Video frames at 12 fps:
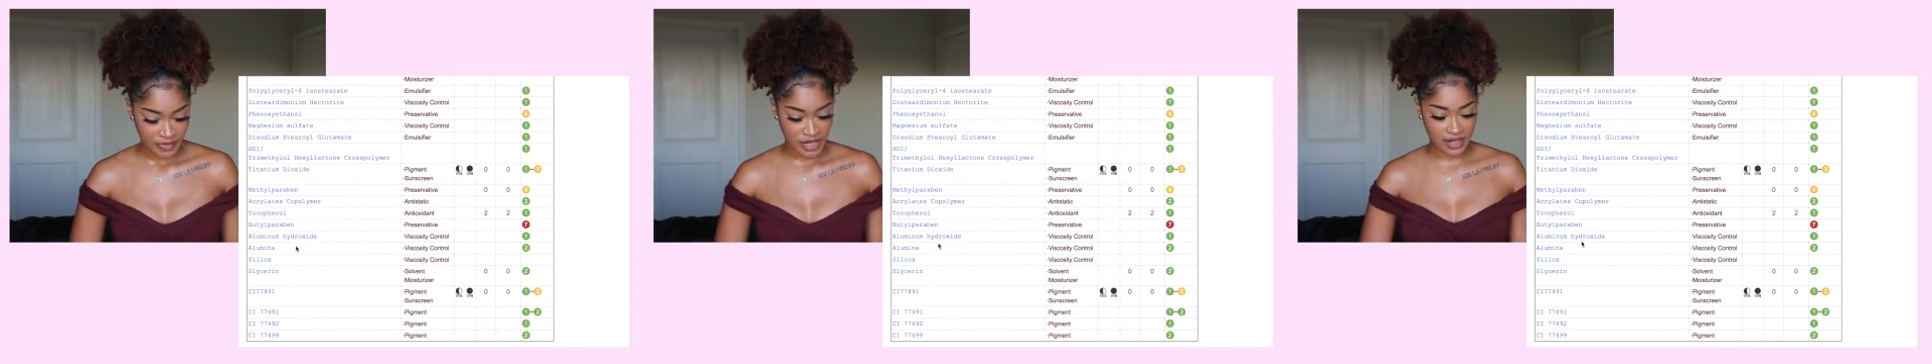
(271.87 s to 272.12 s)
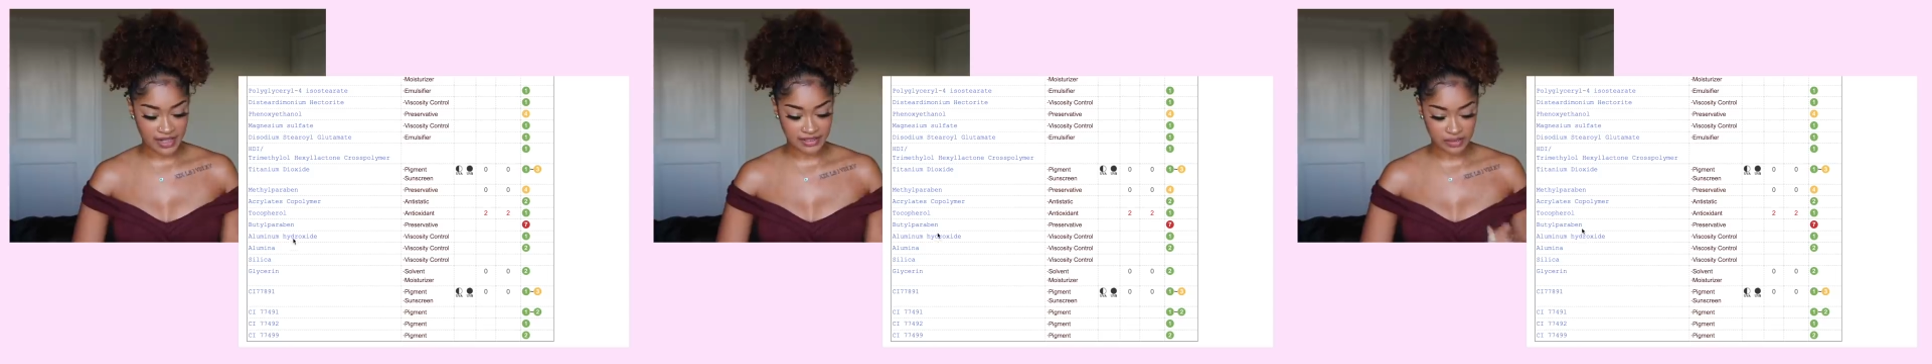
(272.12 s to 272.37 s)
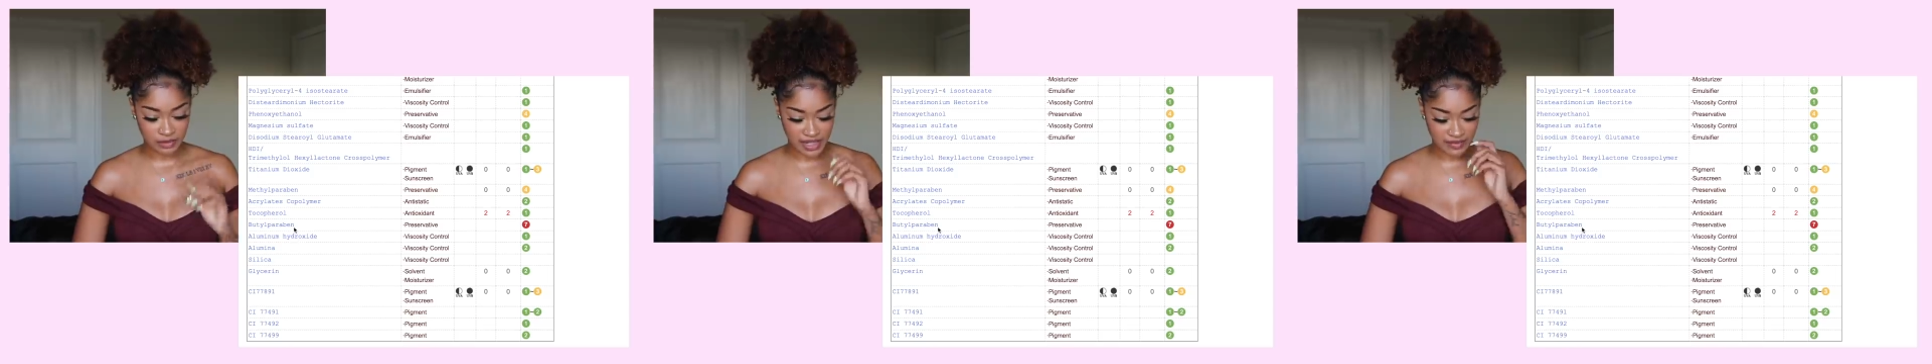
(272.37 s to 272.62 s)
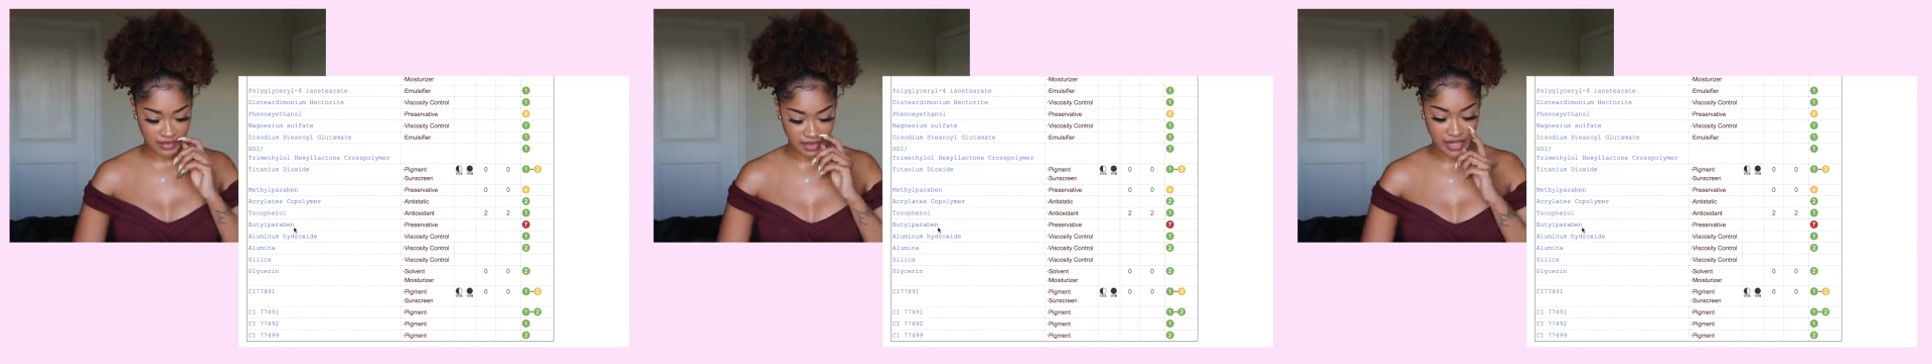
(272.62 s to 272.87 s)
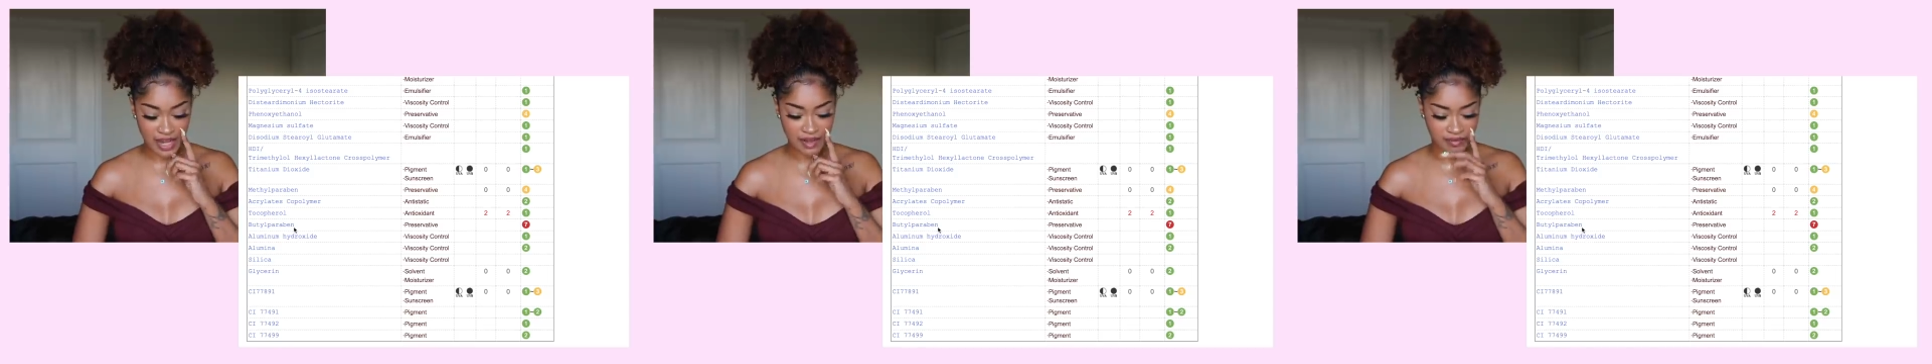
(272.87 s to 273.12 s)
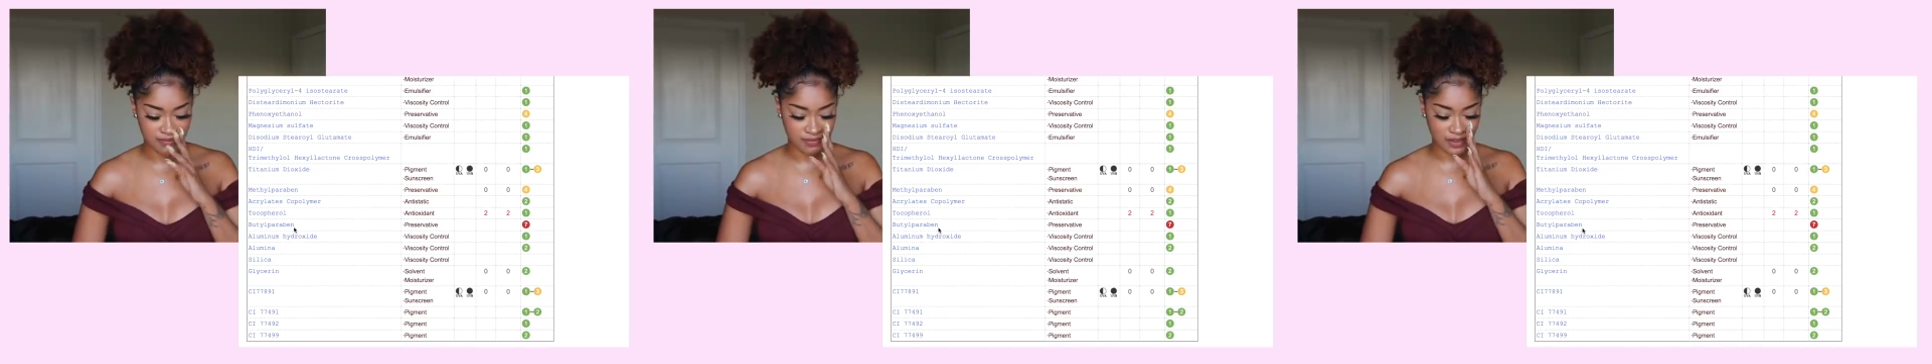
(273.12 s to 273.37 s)
All right, so we have a, I
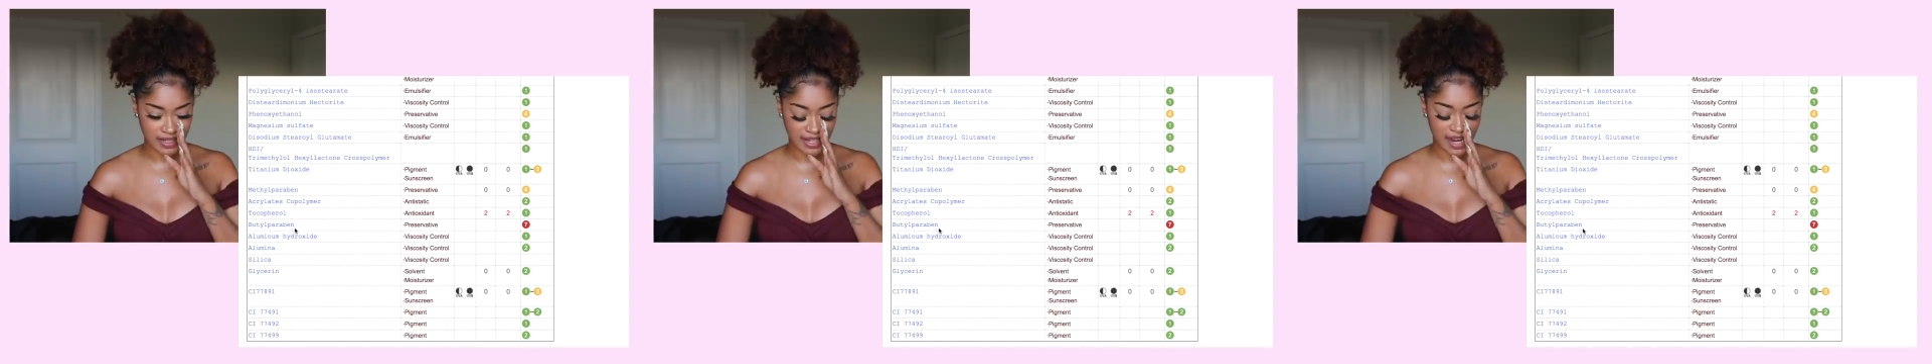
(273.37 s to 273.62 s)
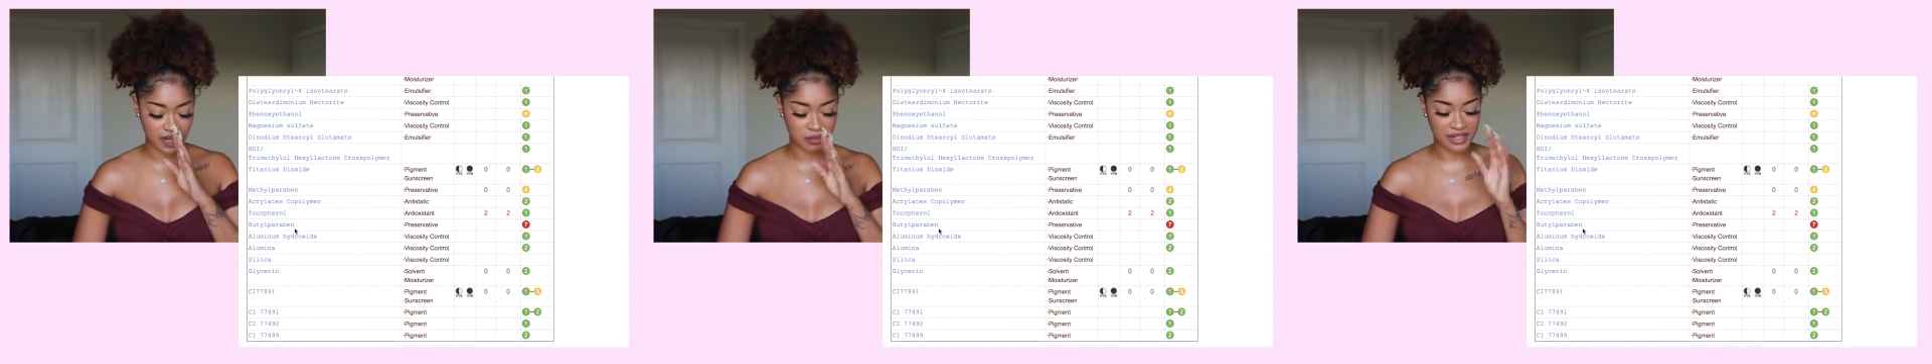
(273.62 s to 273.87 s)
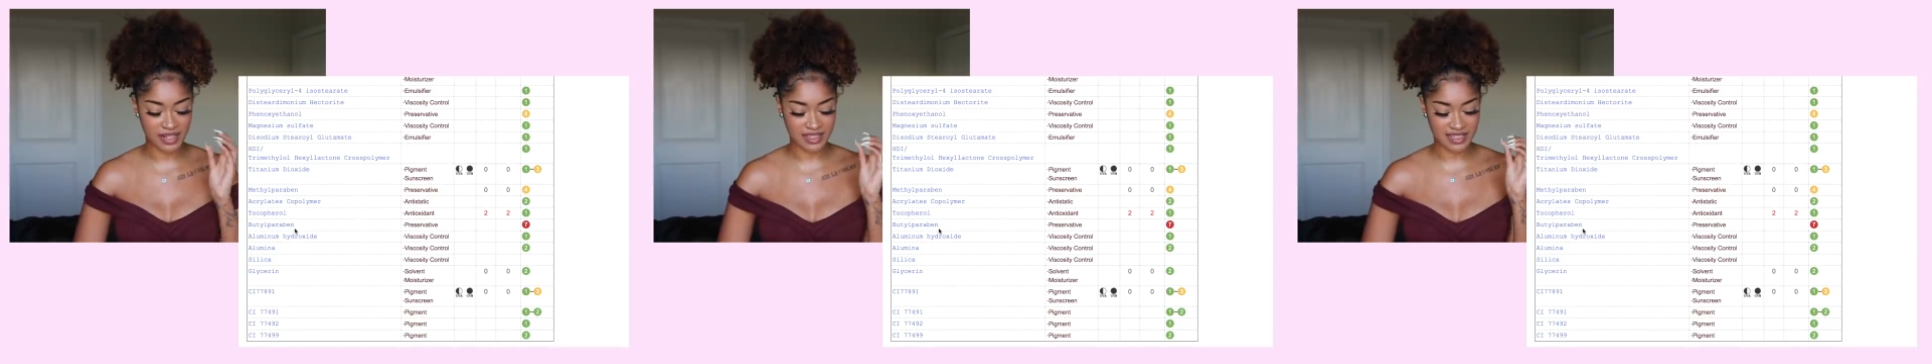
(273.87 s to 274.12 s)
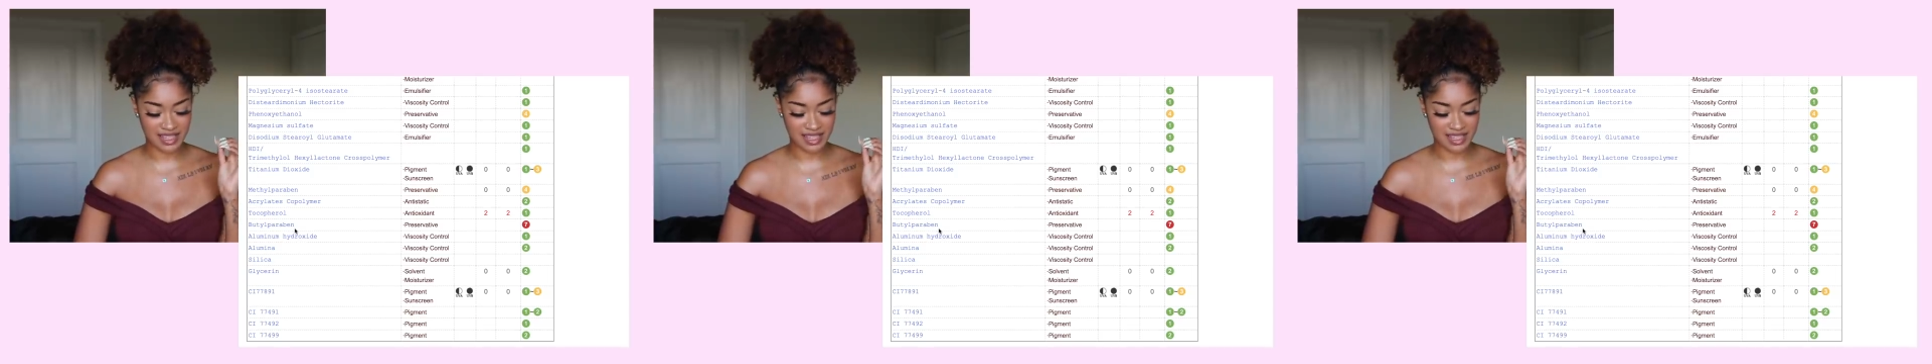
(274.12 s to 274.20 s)
forget how to pronounce this.